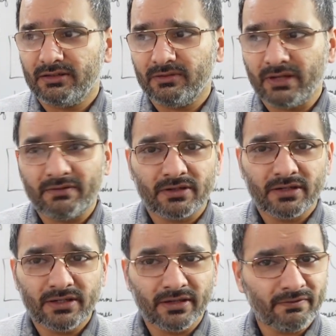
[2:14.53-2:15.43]
he
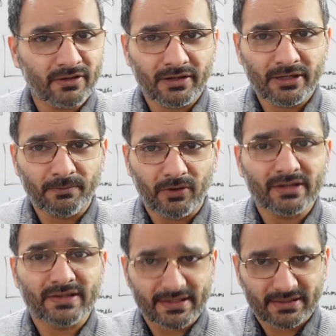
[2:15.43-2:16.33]
never really
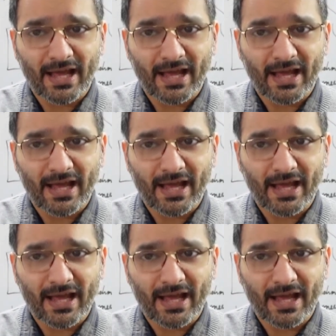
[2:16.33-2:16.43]
apologized,